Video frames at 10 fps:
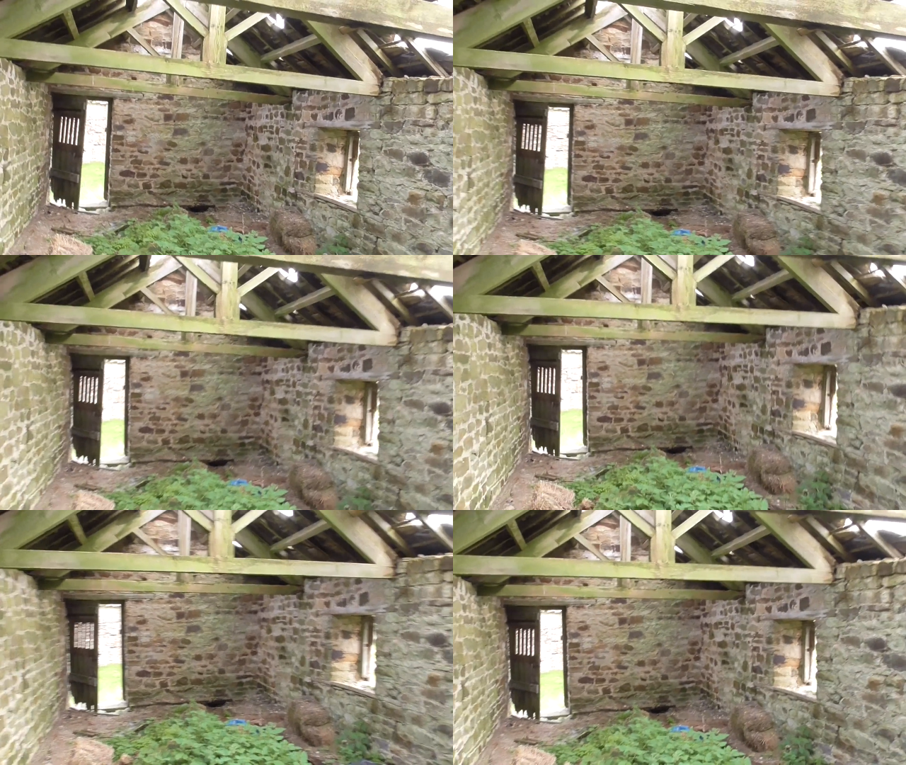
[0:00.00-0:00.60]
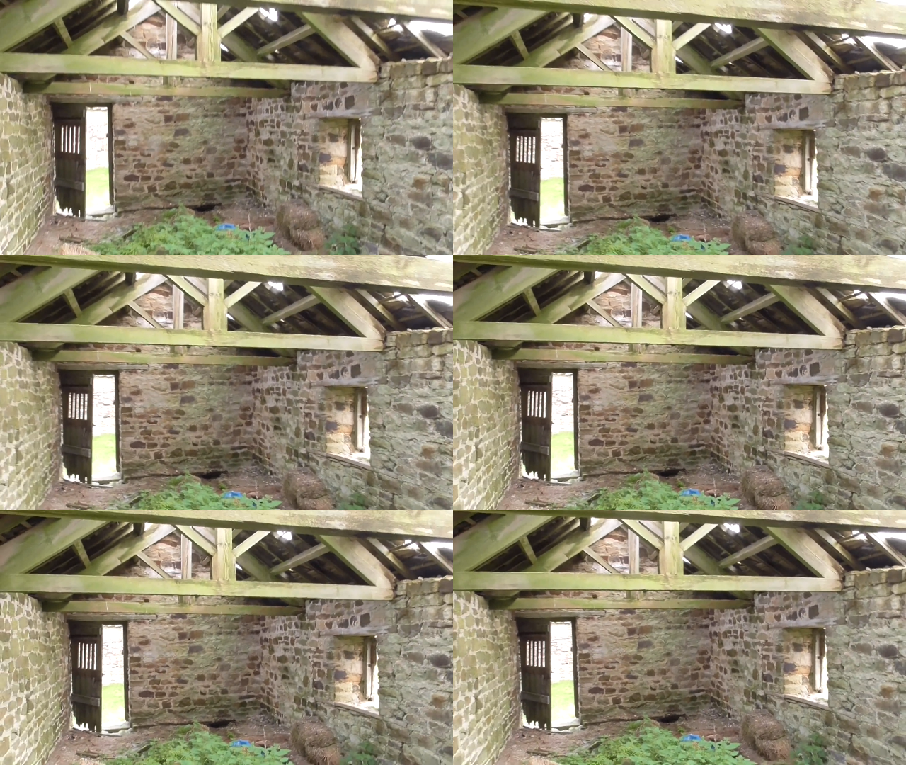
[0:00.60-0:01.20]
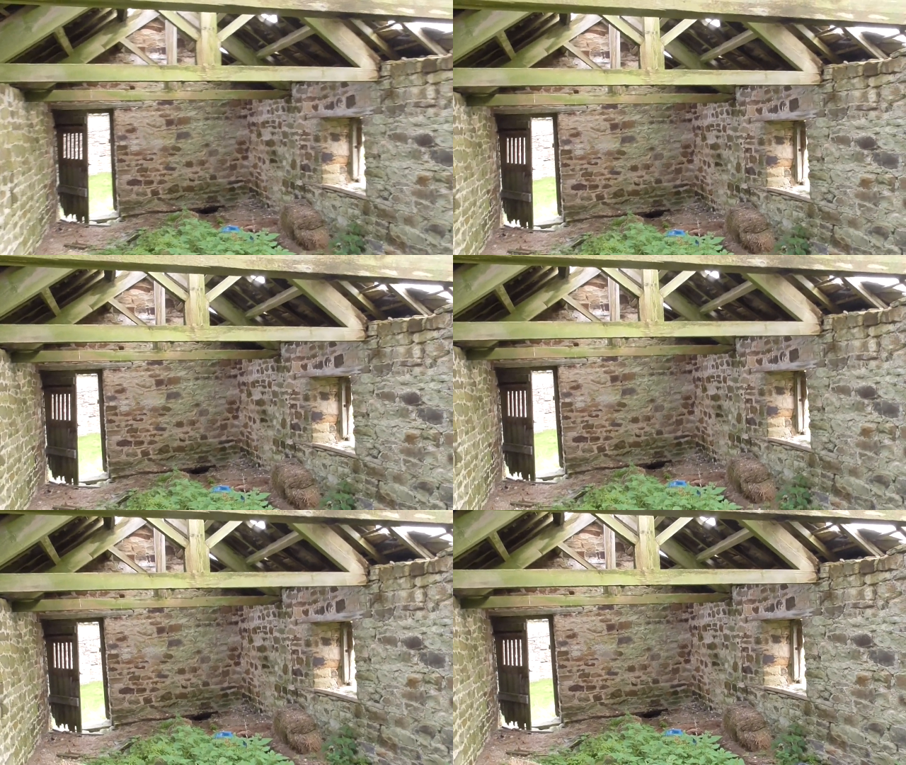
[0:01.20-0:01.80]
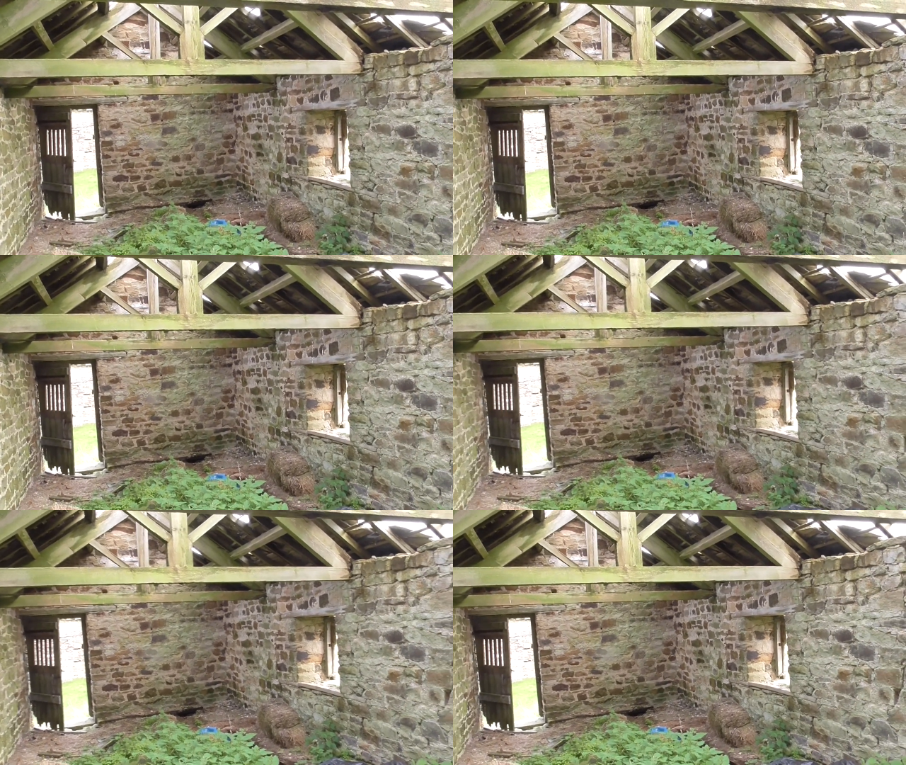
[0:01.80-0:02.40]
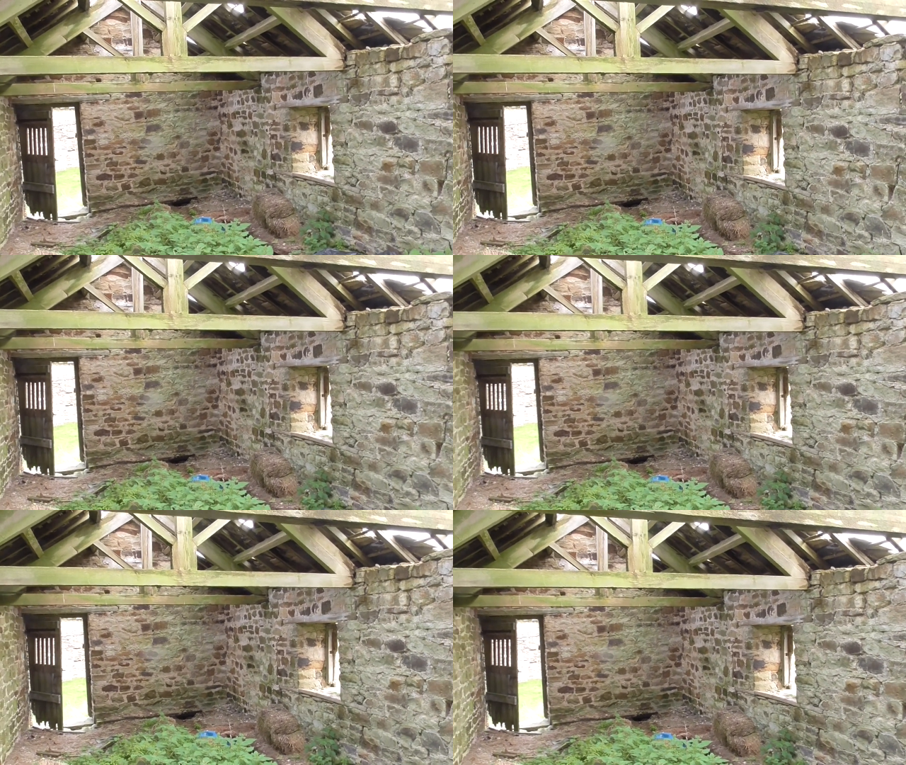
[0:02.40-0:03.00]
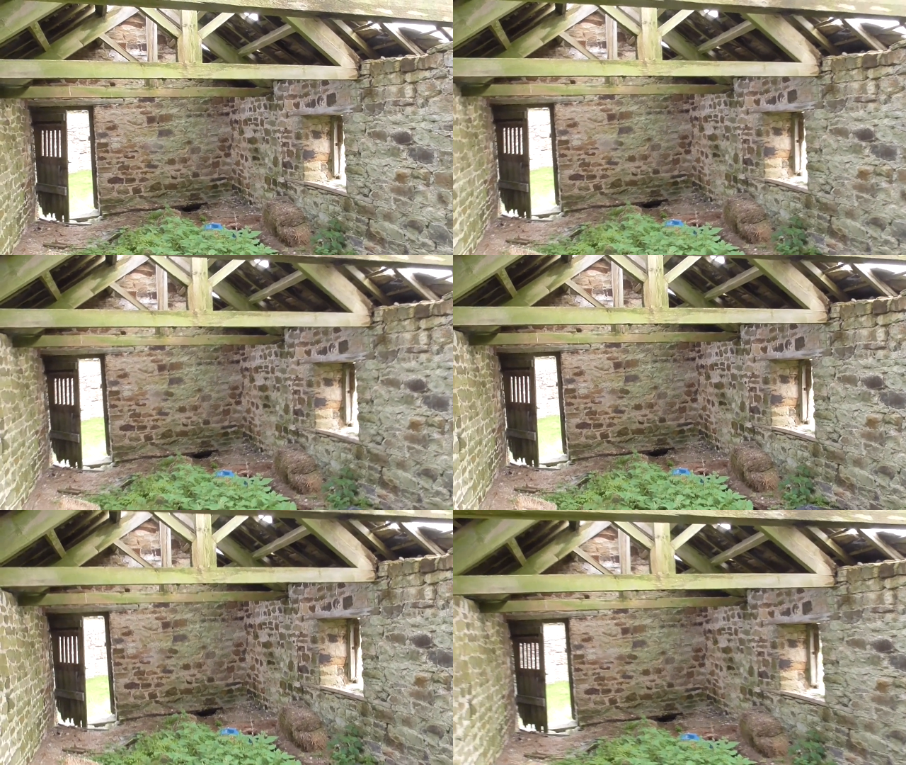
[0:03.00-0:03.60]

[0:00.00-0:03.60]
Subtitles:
[unreadable: no face in view]